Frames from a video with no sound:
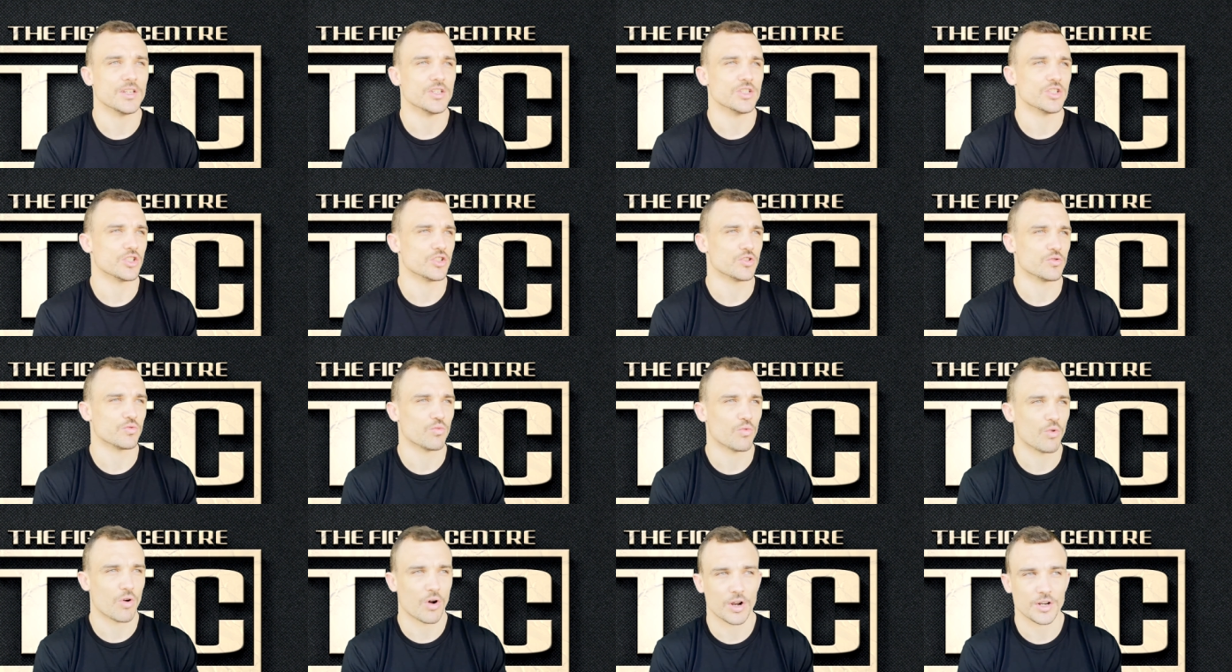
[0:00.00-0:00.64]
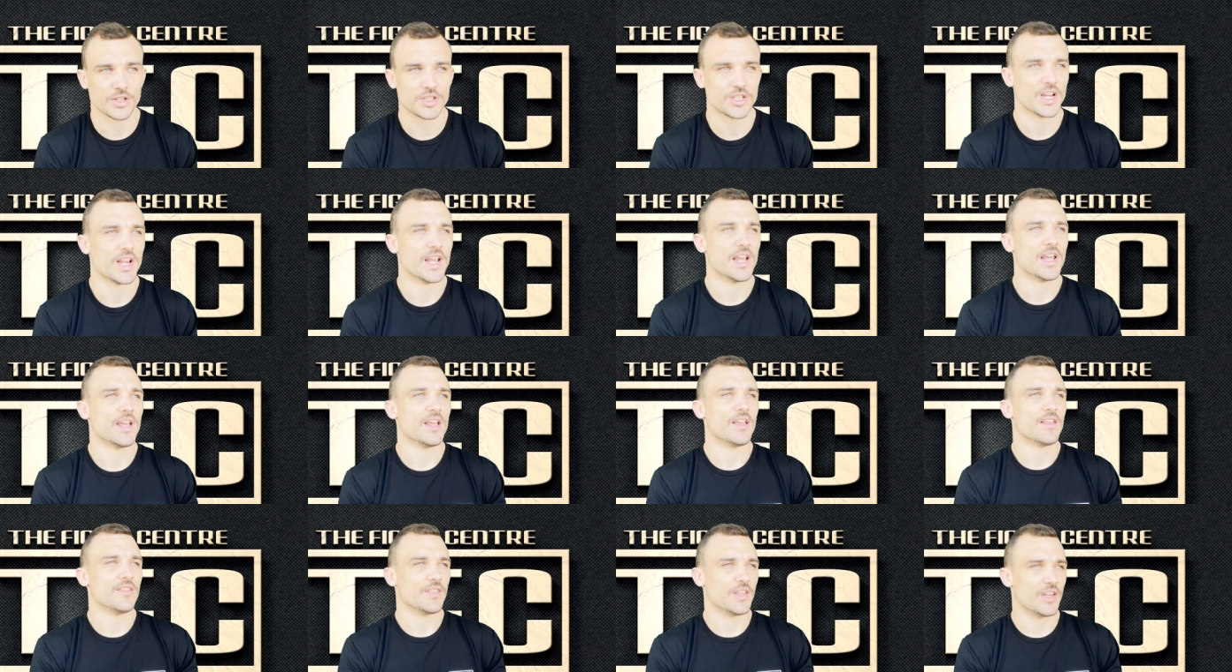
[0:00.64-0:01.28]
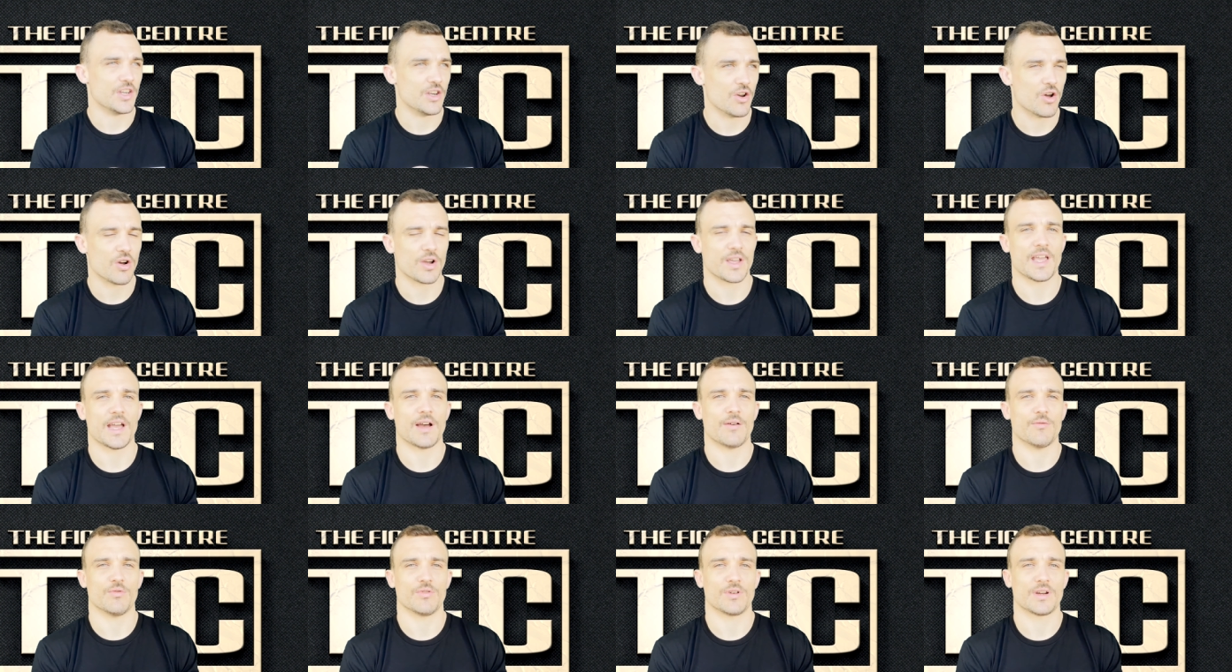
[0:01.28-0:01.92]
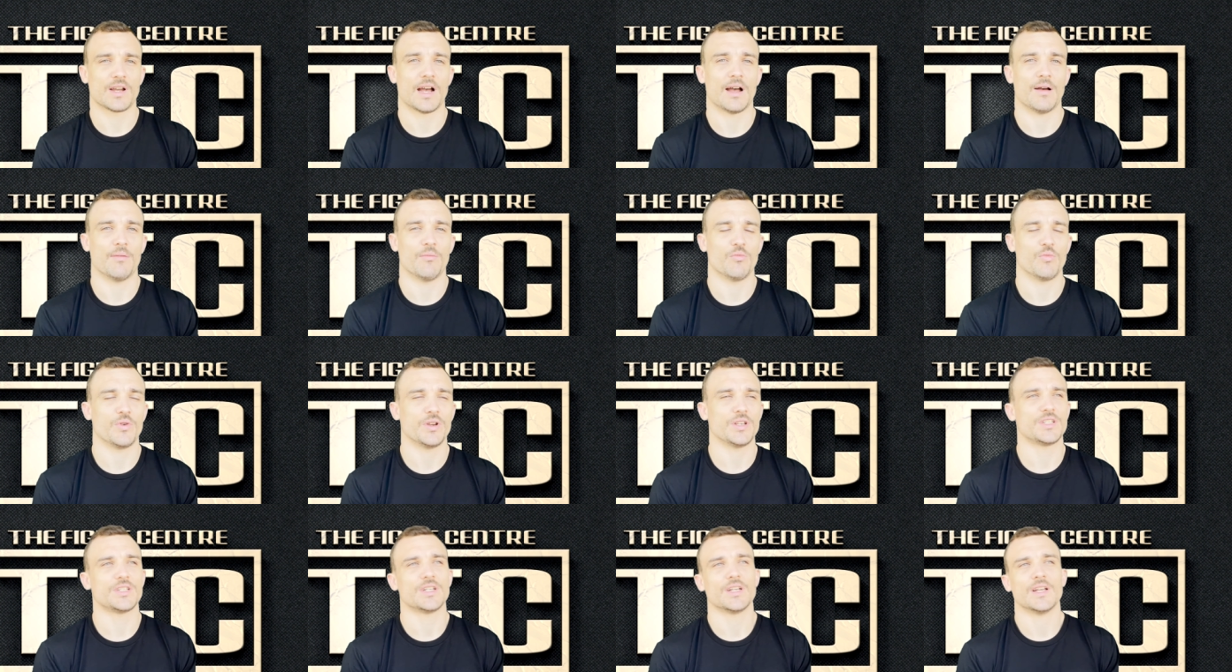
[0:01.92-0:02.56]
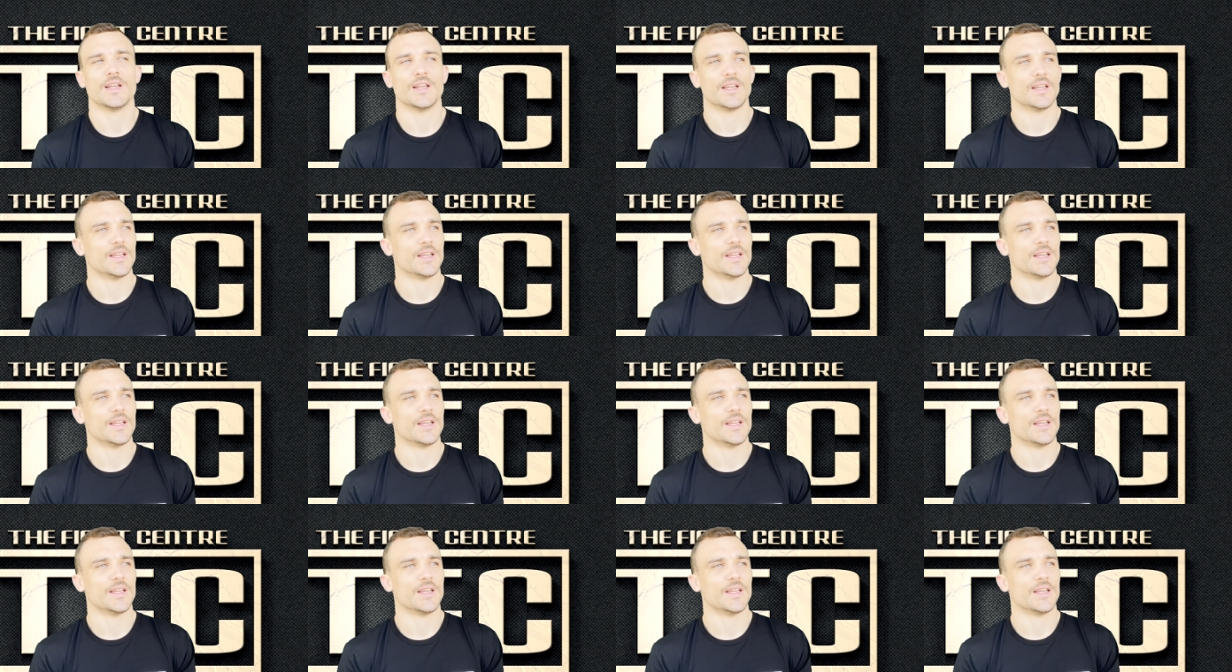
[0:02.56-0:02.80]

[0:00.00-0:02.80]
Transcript: just watch, the knockout will come, which